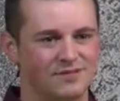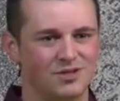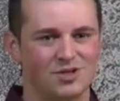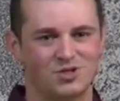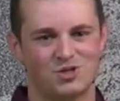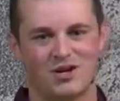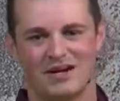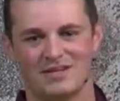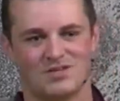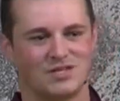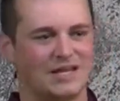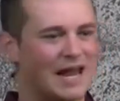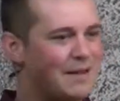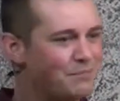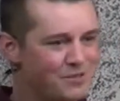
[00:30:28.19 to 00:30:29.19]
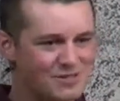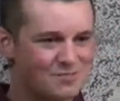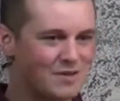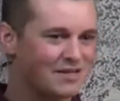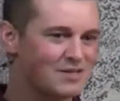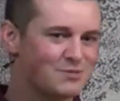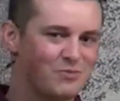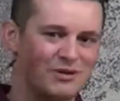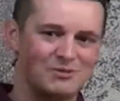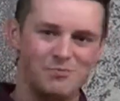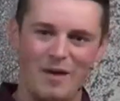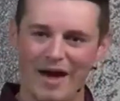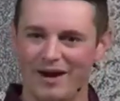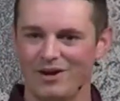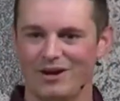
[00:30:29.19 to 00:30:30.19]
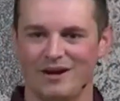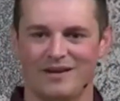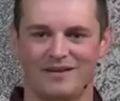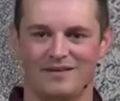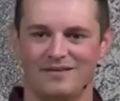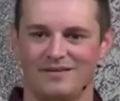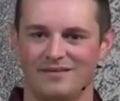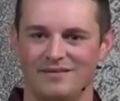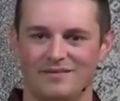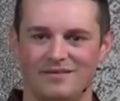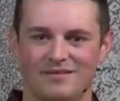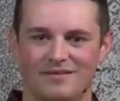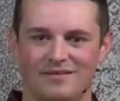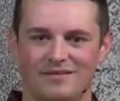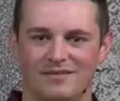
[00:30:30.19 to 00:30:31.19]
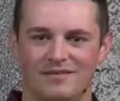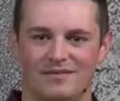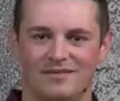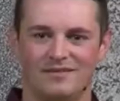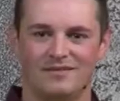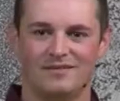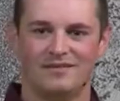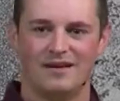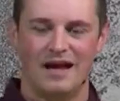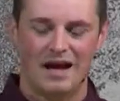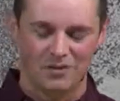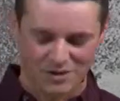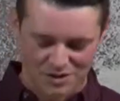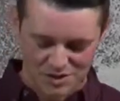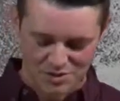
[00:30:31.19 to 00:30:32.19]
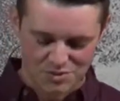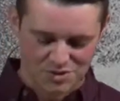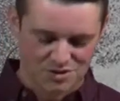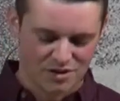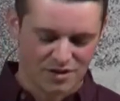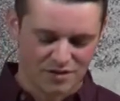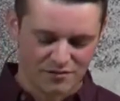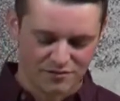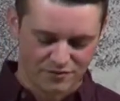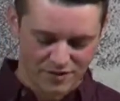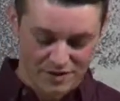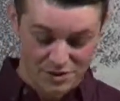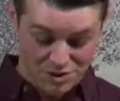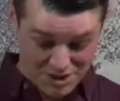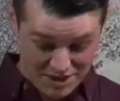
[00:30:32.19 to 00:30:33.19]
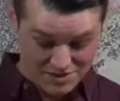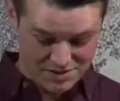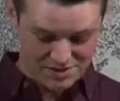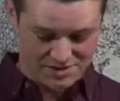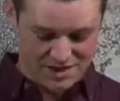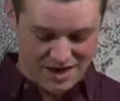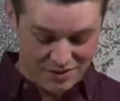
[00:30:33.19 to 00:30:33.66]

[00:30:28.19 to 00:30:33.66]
I'm just trying to escape. Let's make this place better. How can you serve Jesus?